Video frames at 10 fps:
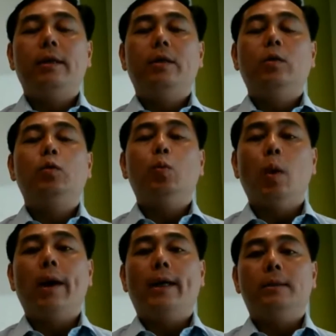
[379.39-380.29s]
to
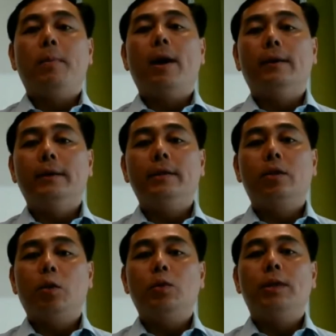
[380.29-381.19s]
work as partners
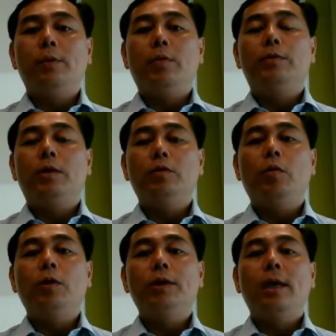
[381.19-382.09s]
closely with
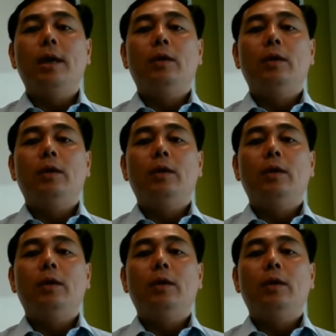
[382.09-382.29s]
Salesforce